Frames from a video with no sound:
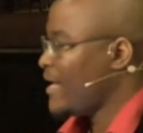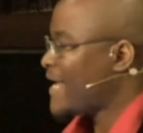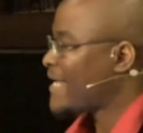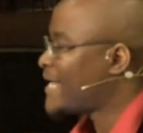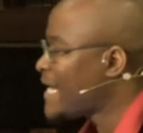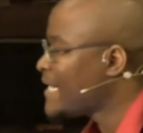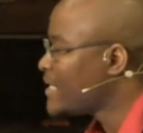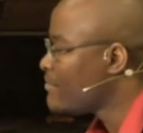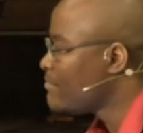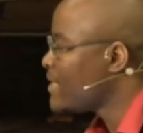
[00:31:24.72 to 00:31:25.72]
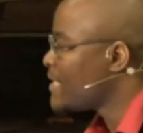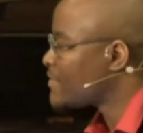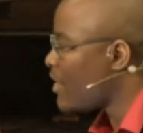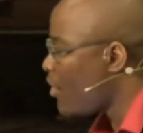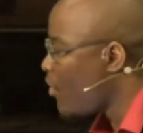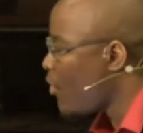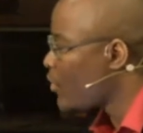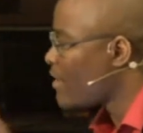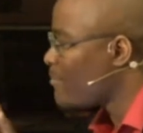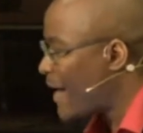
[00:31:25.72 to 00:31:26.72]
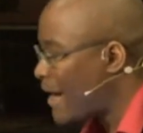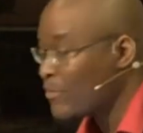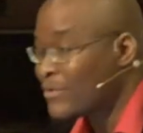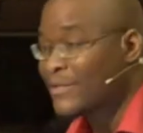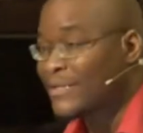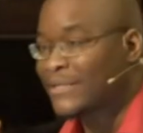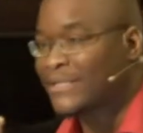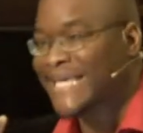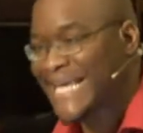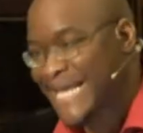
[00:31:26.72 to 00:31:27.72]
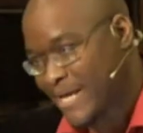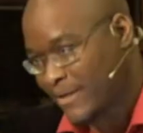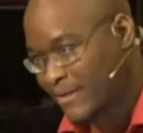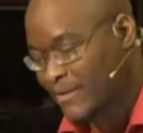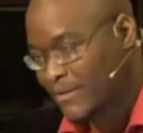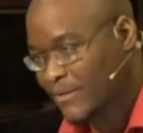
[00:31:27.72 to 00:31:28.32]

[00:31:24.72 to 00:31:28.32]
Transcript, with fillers: A kingdom is all about the king.